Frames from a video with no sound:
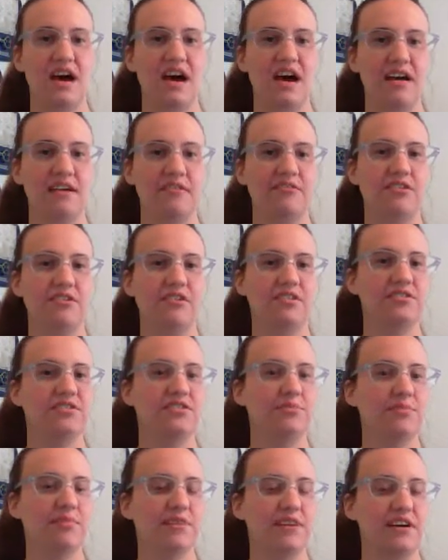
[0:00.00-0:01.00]
I will
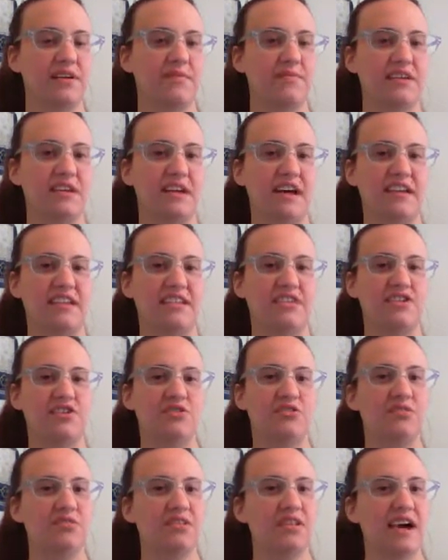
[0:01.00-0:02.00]
also bring up that I
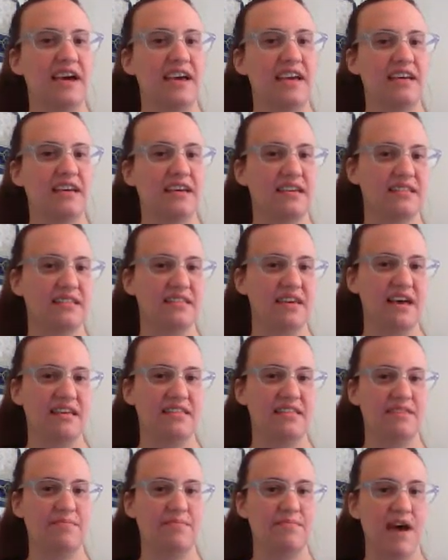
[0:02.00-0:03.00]
do like
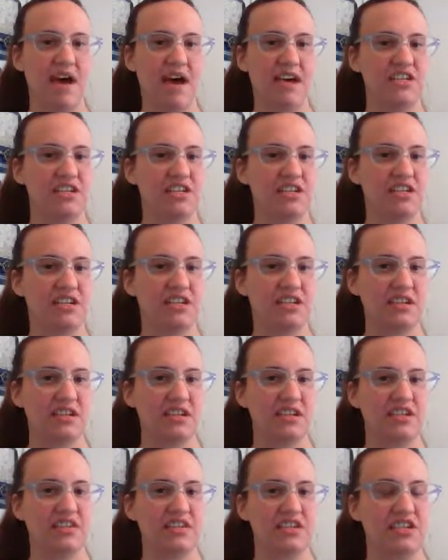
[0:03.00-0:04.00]
that the magic
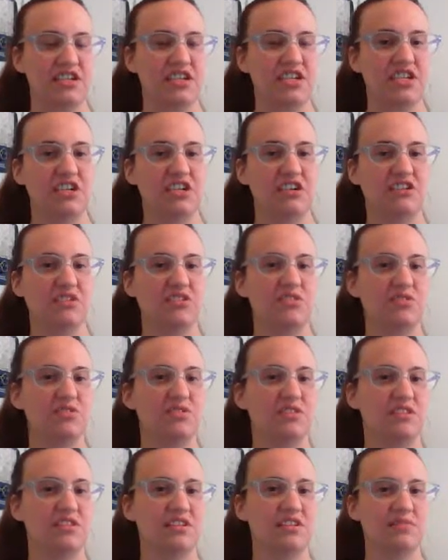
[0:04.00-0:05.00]
that she
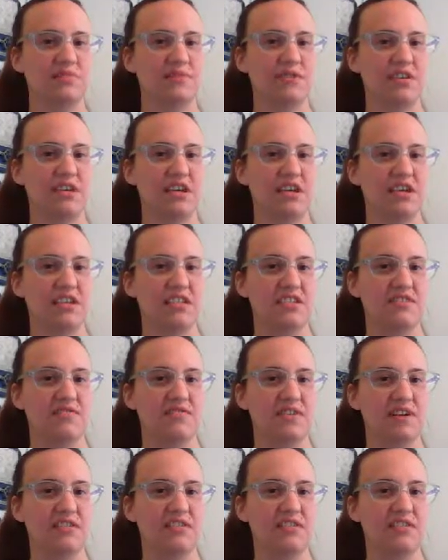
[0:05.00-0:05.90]
includes in this book is